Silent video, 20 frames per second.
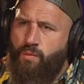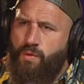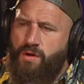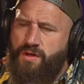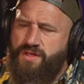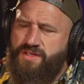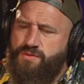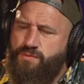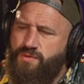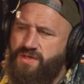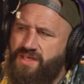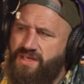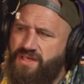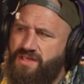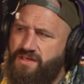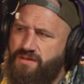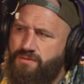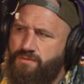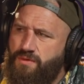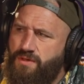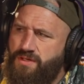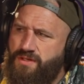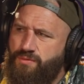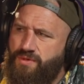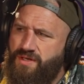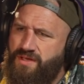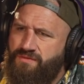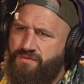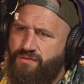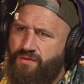Why do we why do
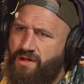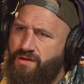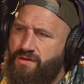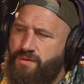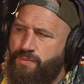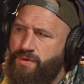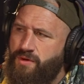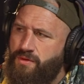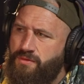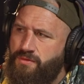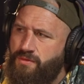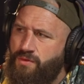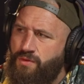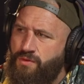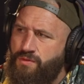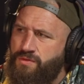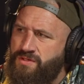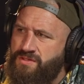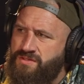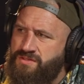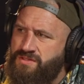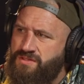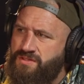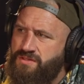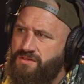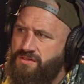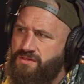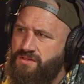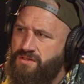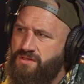we frown upon hoarders
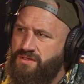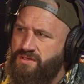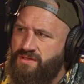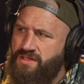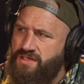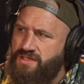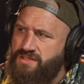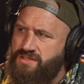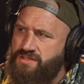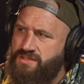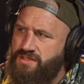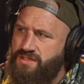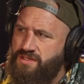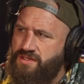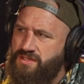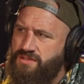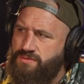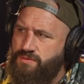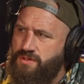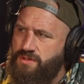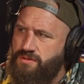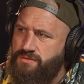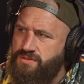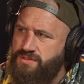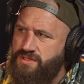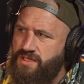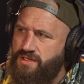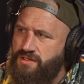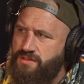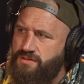in these in these
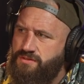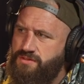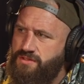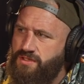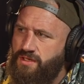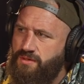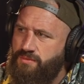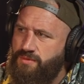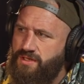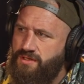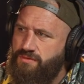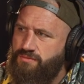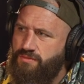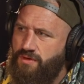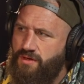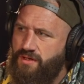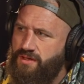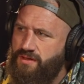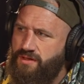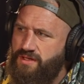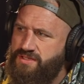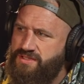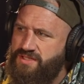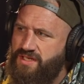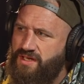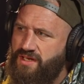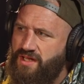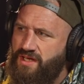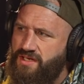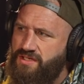worlds? Then do you know what I mean? Right, this
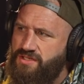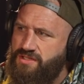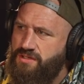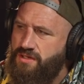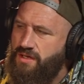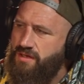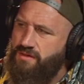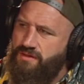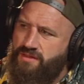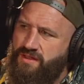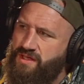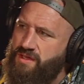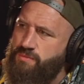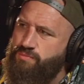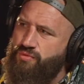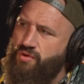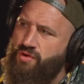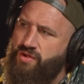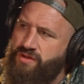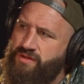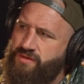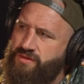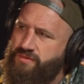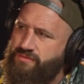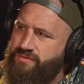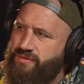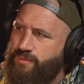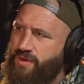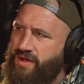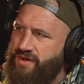day and age, like think of Brian
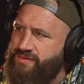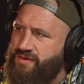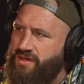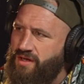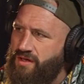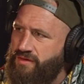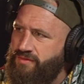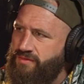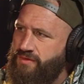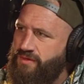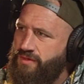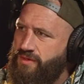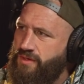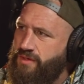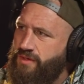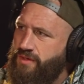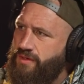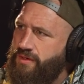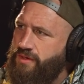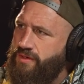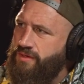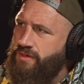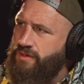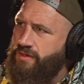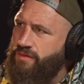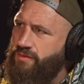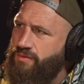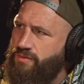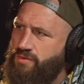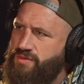from Afterlife. Mm. You
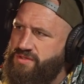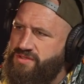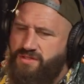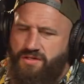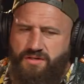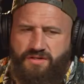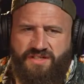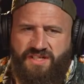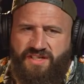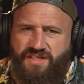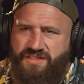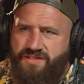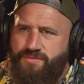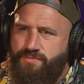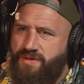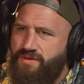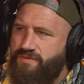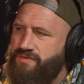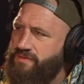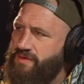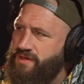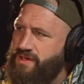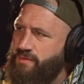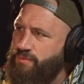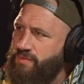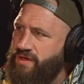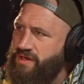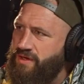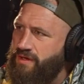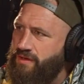know, always looked at as a bit of a fucking
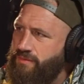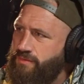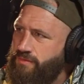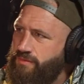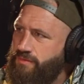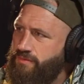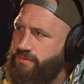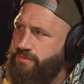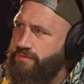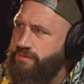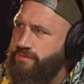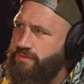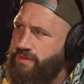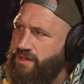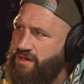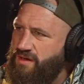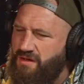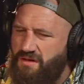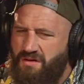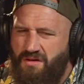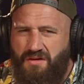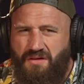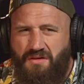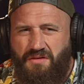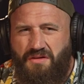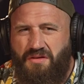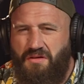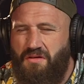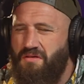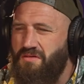weirdo. They're like,
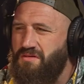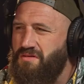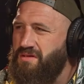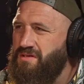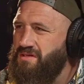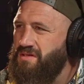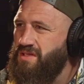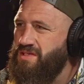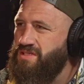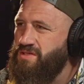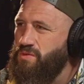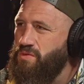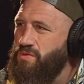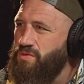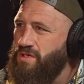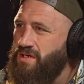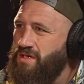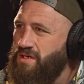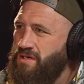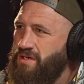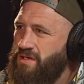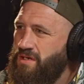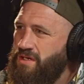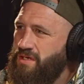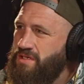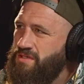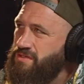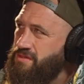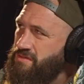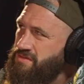oh god, look at this hoarder.
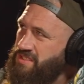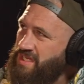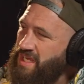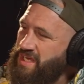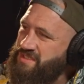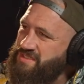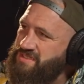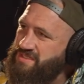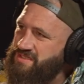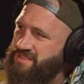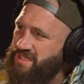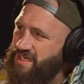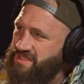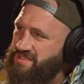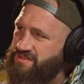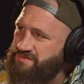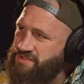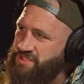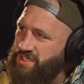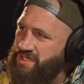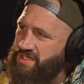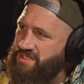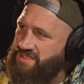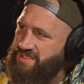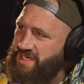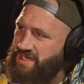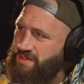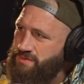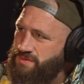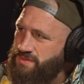He's got stacks and stacks of shit in his
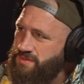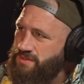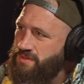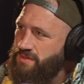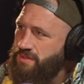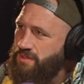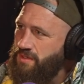house.